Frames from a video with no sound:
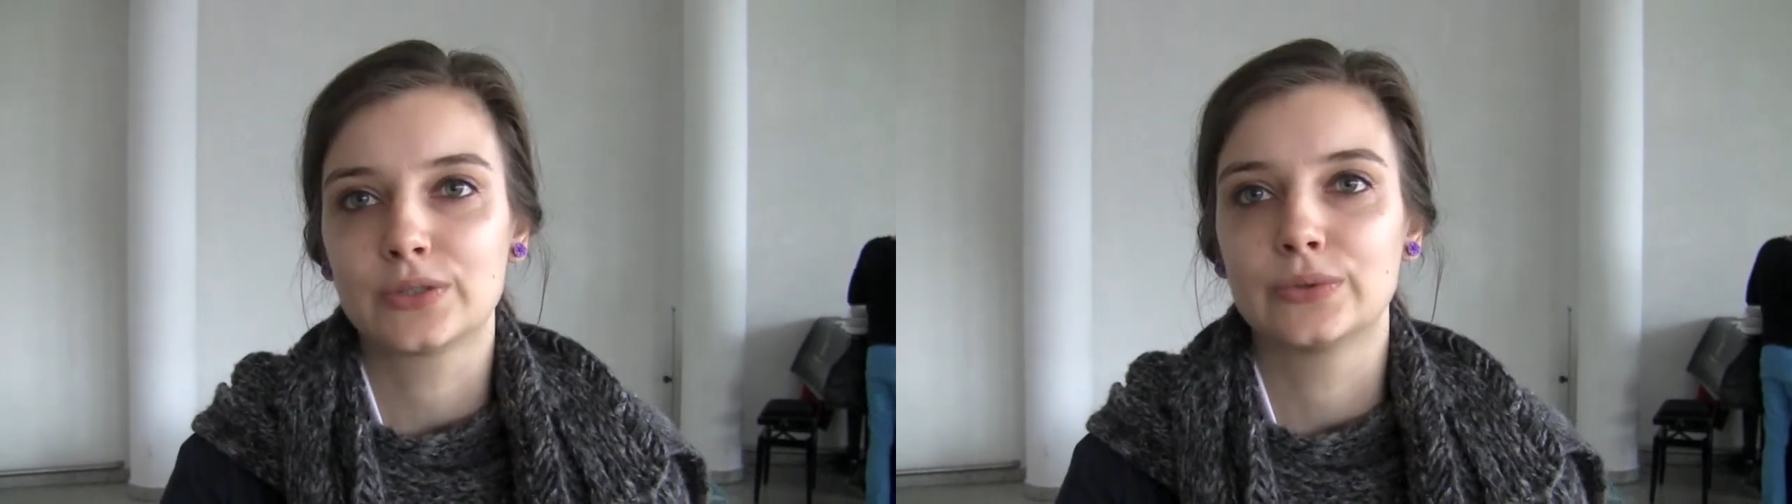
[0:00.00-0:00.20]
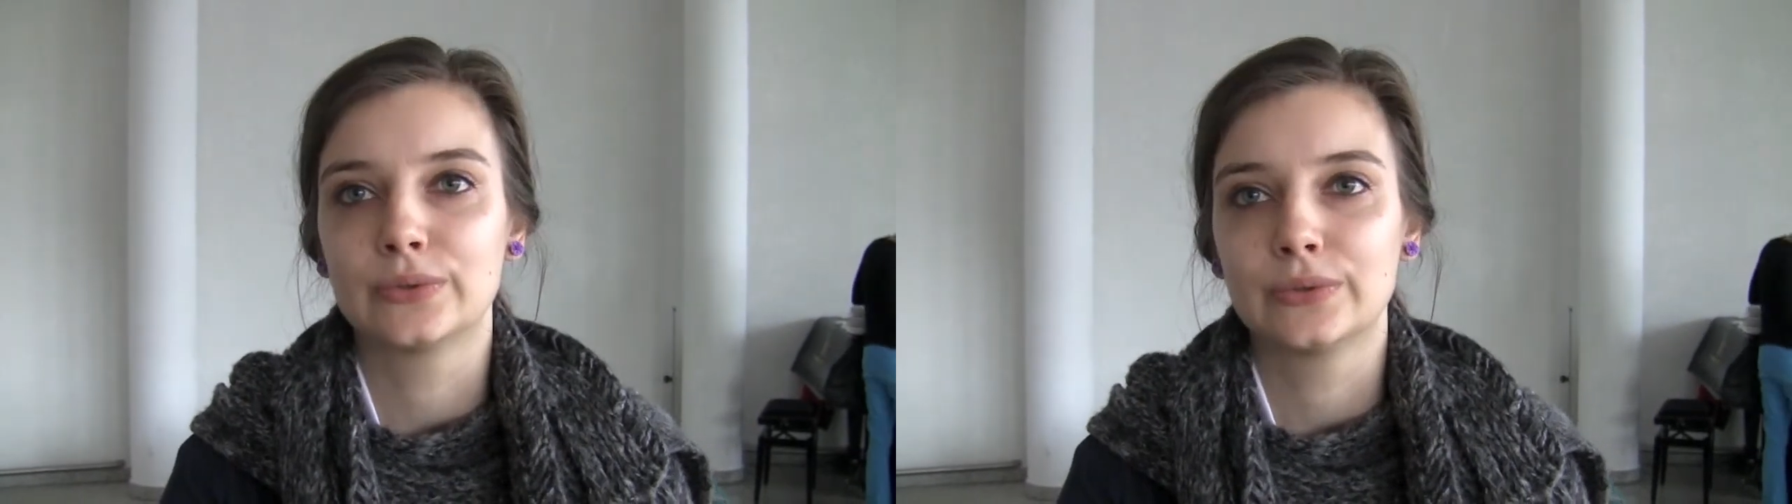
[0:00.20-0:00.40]

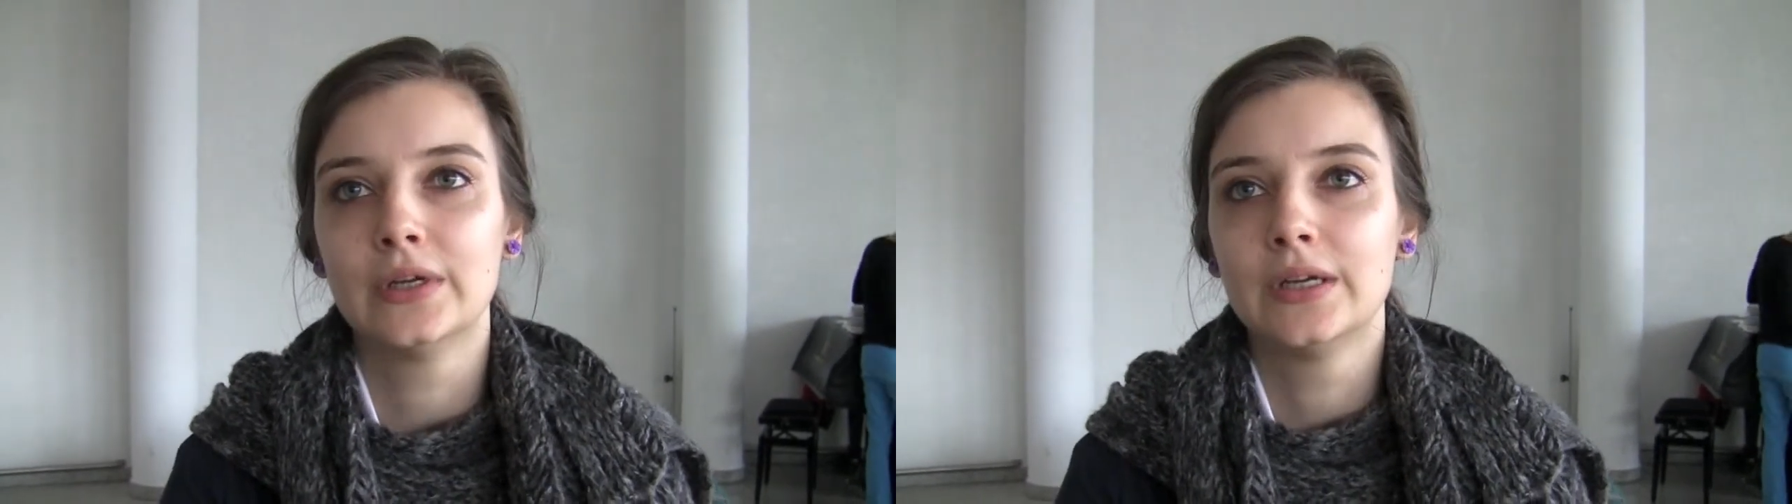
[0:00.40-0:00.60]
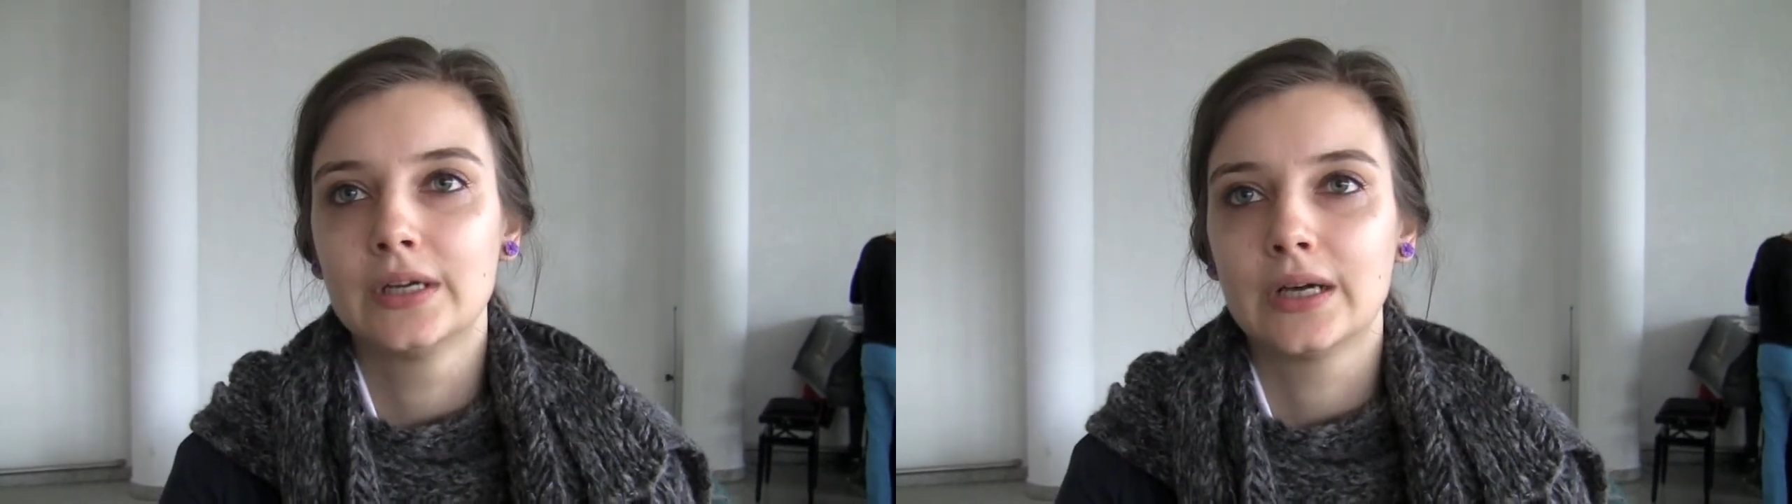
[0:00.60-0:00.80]

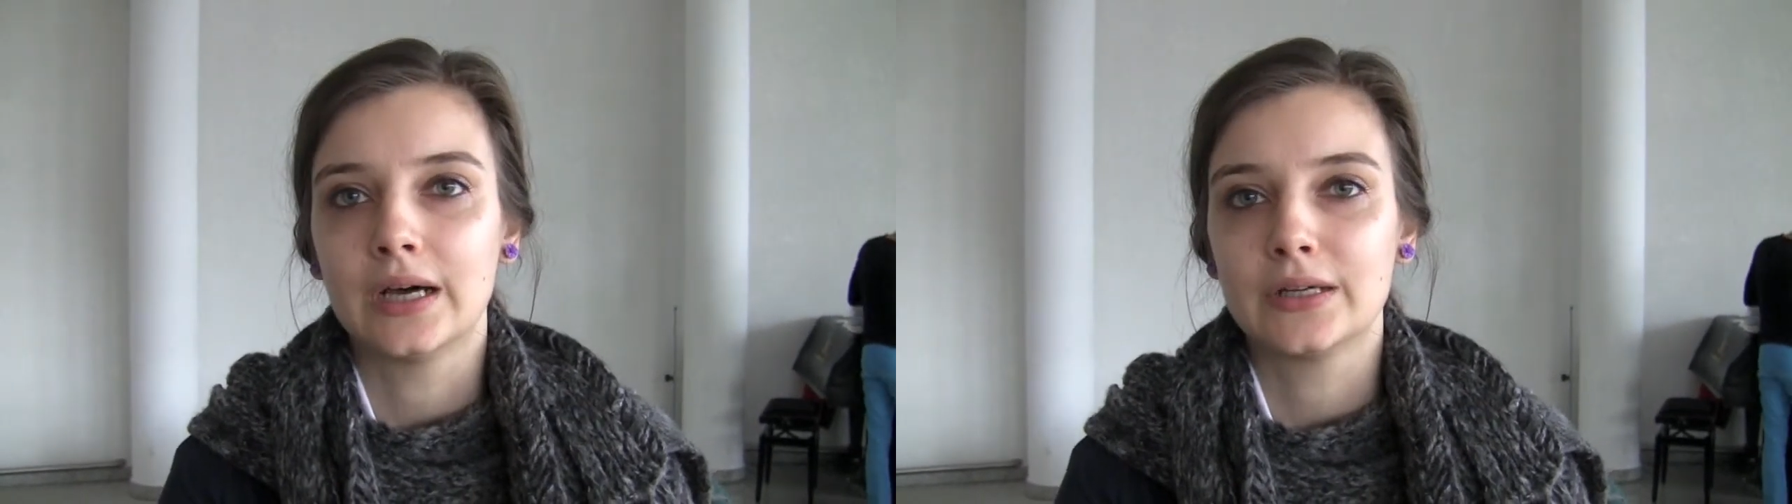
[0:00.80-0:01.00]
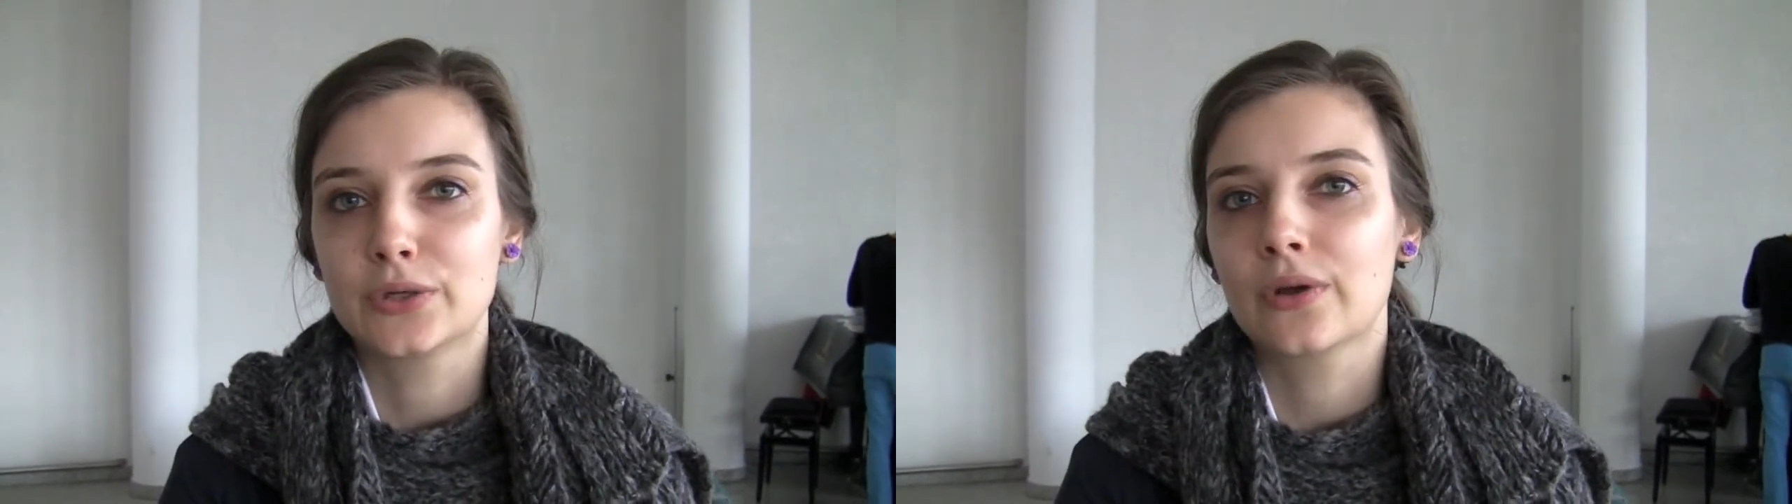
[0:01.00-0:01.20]

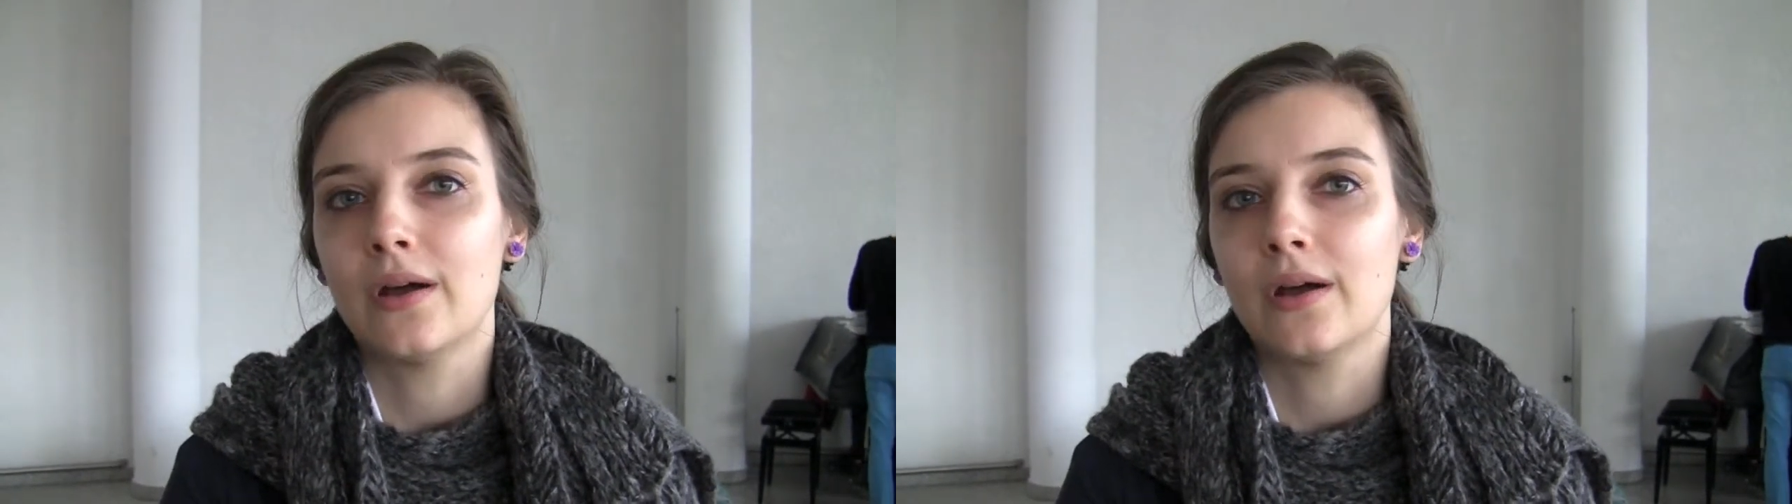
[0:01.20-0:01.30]
to